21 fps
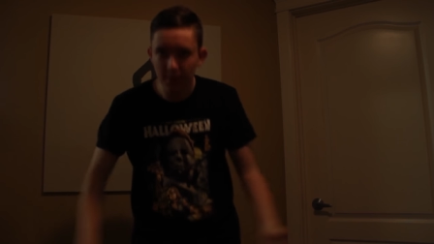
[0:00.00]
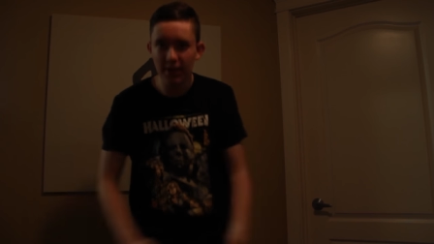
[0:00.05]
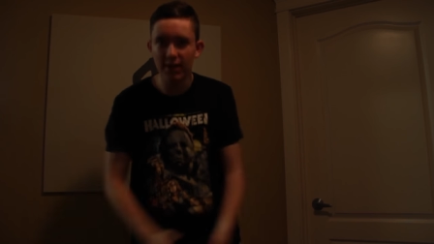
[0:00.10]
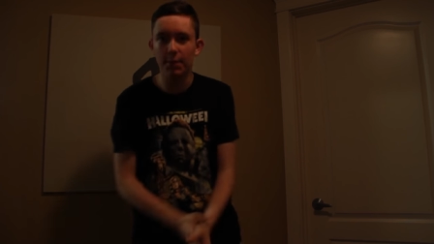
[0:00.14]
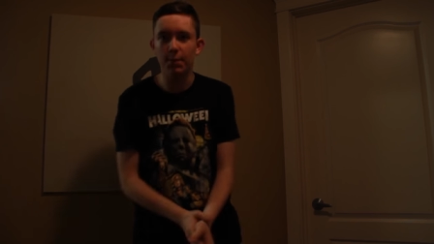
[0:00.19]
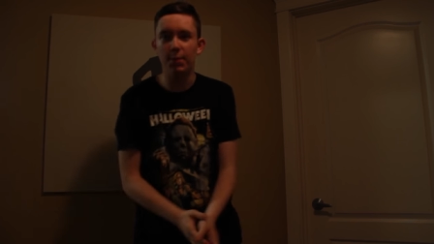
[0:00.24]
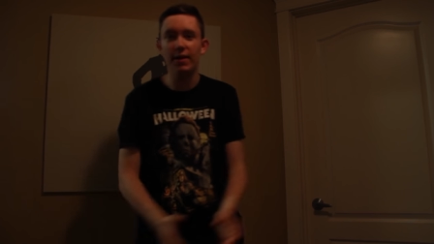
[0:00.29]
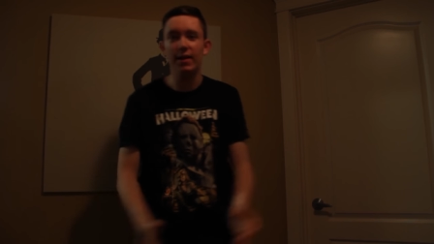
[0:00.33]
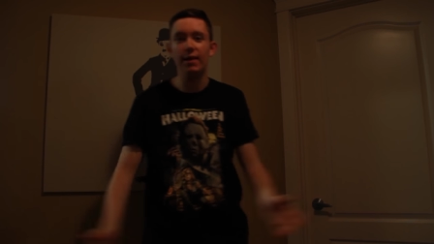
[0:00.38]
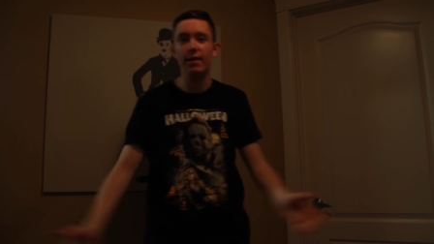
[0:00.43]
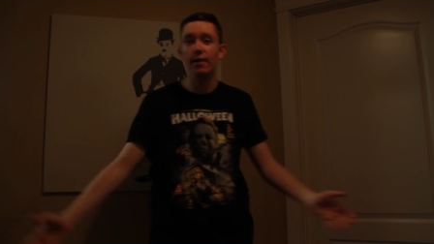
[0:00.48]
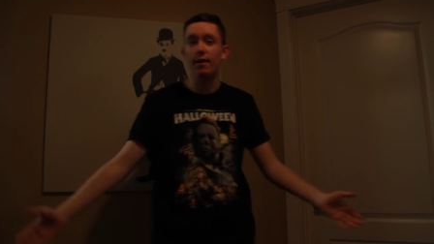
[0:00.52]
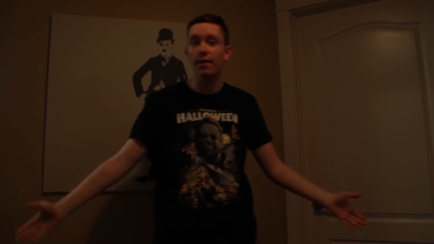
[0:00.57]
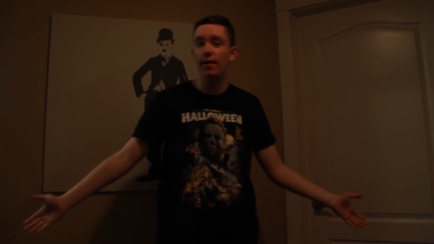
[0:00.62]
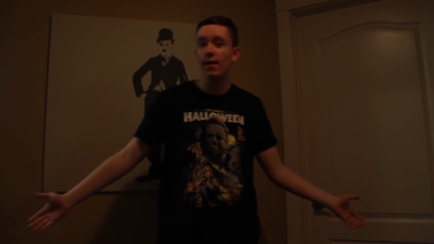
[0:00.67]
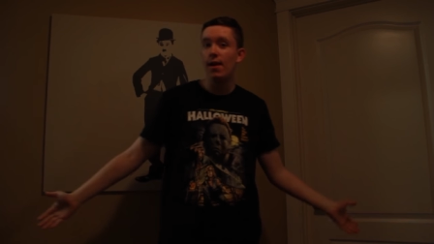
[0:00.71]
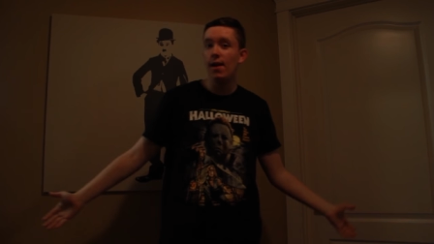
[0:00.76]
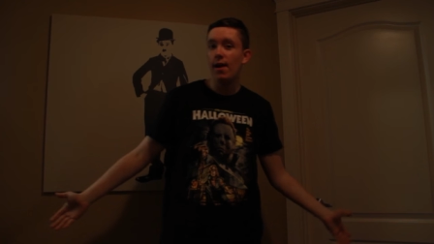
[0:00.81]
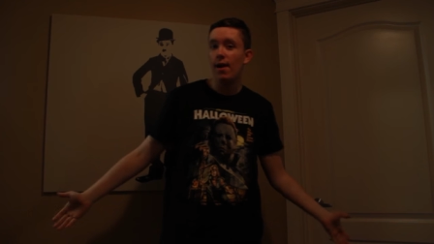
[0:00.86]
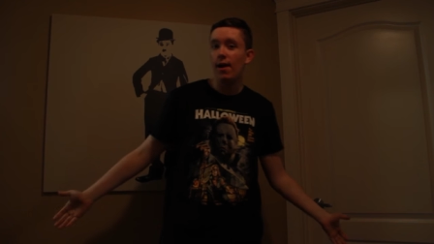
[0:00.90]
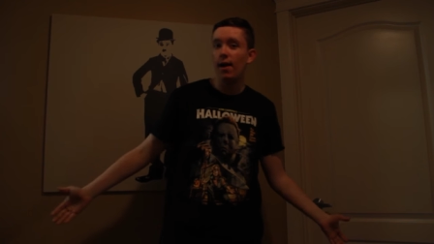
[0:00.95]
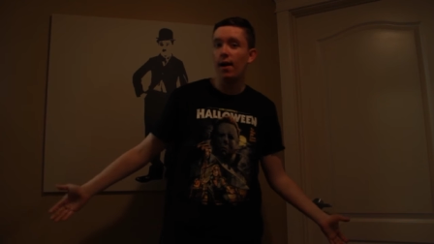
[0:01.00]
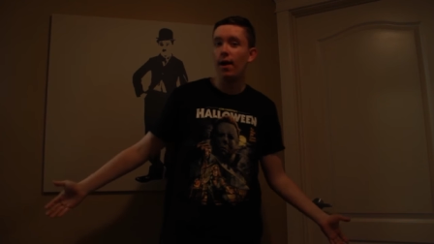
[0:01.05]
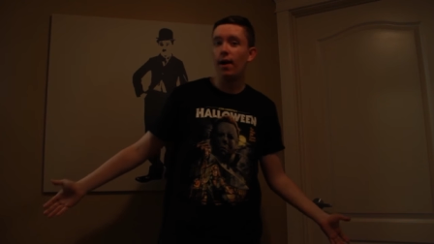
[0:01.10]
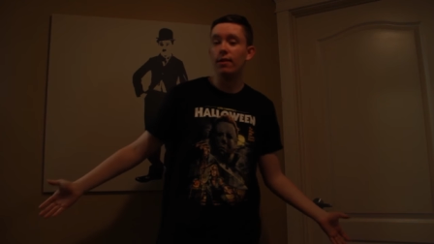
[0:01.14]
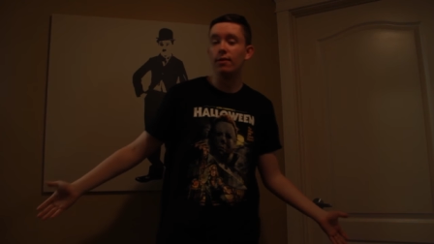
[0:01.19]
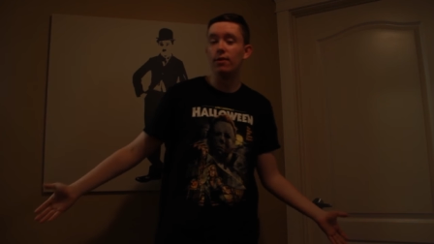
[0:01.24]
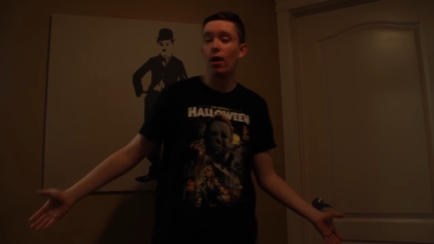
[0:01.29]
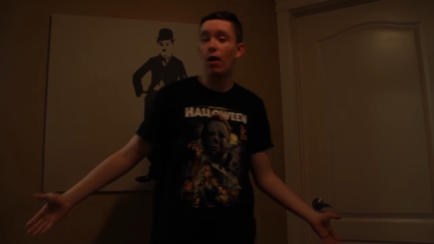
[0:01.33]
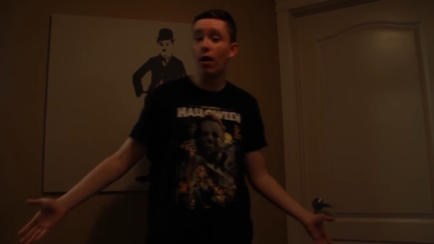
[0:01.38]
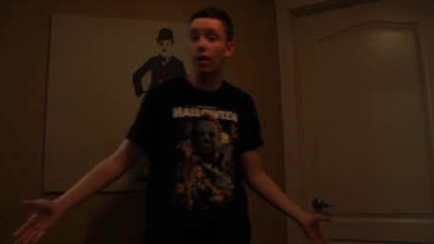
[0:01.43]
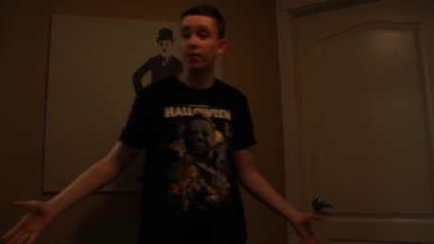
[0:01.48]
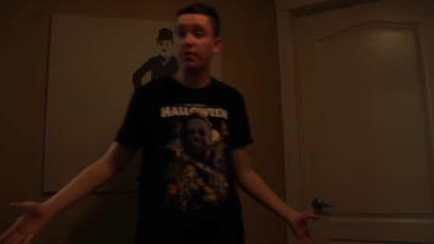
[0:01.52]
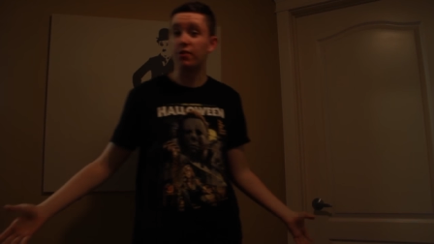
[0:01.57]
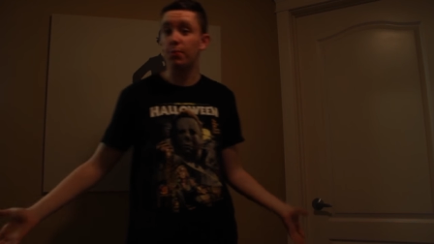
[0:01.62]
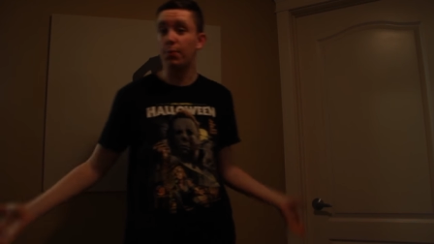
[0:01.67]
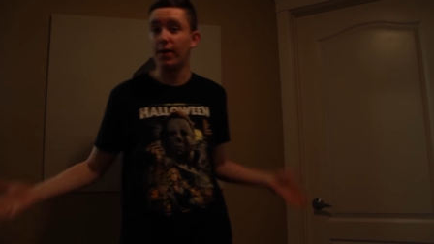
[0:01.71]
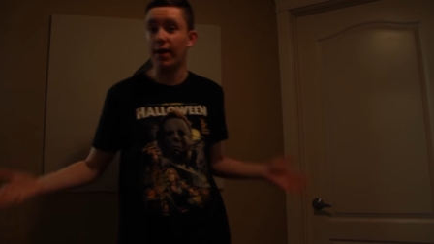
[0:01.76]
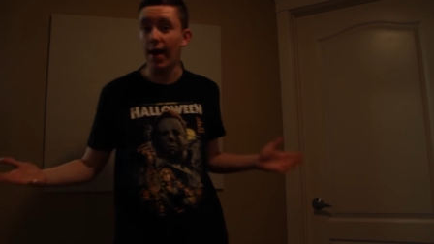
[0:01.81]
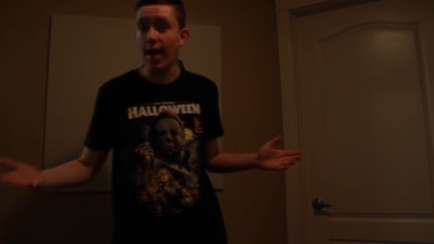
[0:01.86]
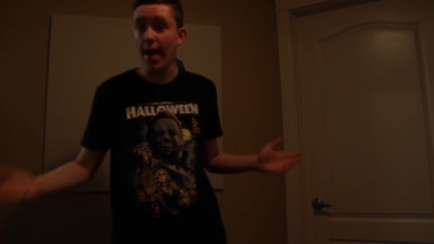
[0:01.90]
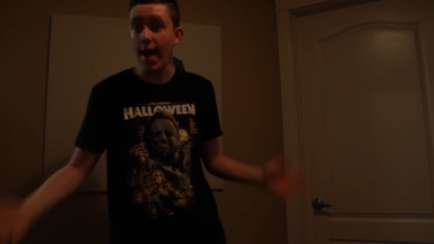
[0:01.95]
me to be a, a large,
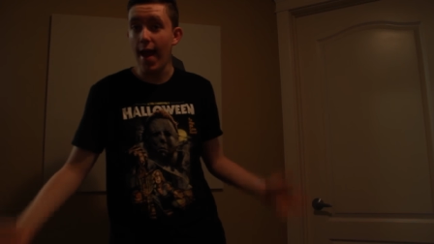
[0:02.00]
but I